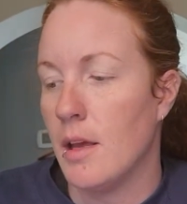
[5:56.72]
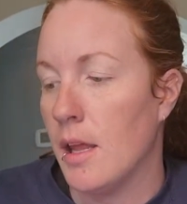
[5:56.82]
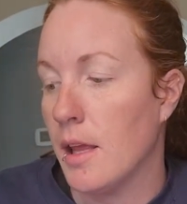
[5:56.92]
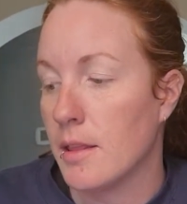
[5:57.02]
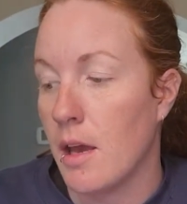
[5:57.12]

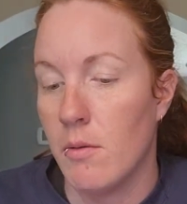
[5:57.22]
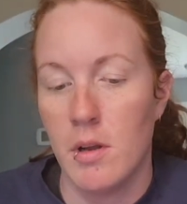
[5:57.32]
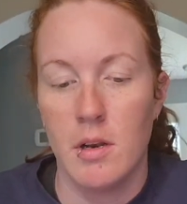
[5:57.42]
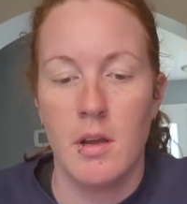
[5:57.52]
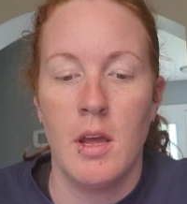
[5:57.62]
I like that
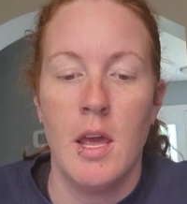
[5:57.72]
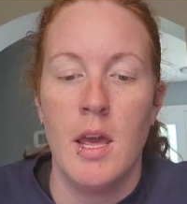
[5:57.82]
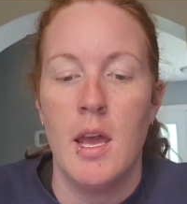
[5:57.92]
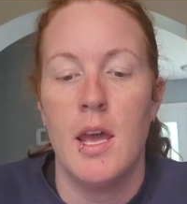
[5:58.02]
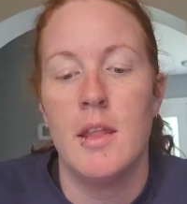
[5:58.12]
one.
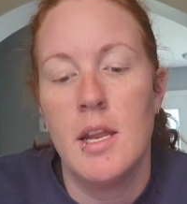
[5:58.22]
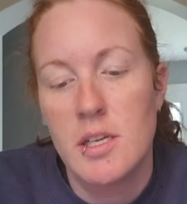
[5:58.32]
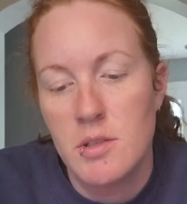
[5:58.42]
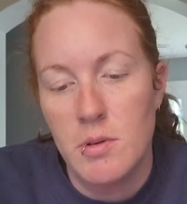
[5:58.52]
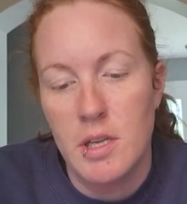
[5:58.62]
And the
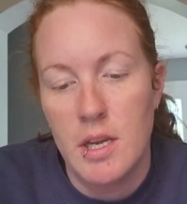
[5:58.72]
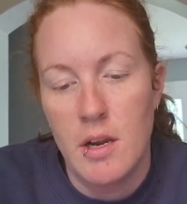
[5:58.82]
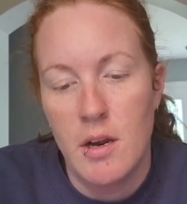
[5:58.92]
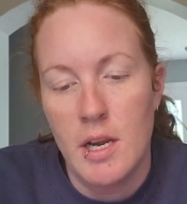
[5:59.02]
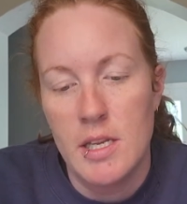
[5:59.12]
next one
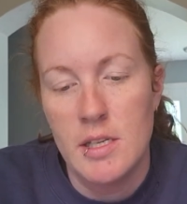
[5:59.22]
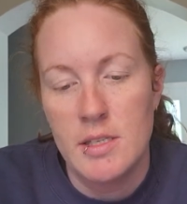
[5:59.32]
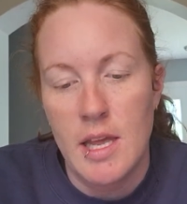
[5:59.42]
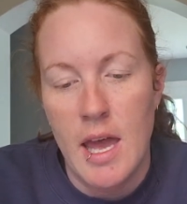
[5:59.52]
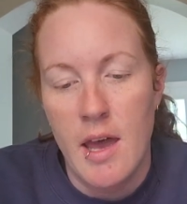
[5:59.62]
here
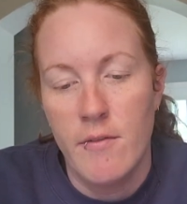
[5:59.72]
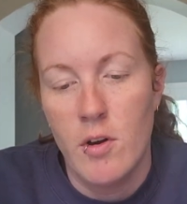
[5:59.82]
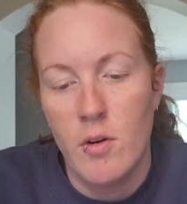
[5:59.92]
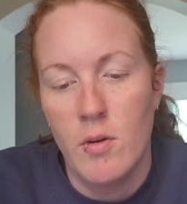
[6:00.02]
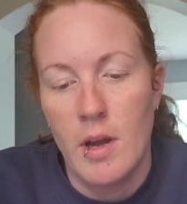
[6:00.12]
is
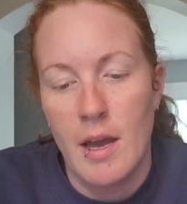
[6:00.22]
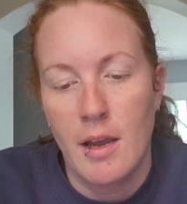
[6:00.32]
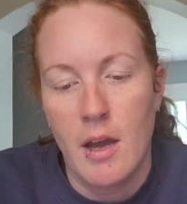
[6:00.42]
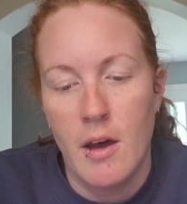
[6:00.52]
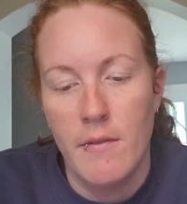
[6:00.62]
Avo
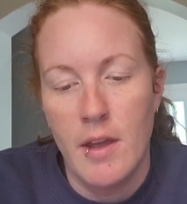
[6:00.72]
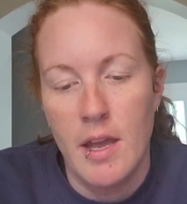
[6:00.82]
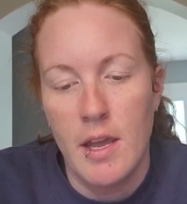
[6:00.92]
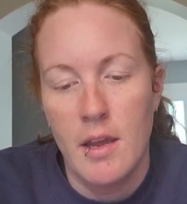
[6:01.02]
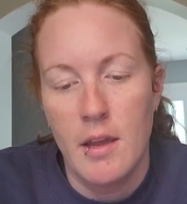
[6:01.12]

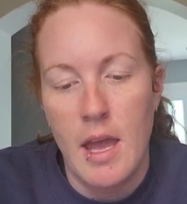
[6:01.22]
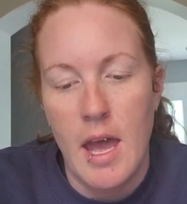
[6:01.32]
Agave.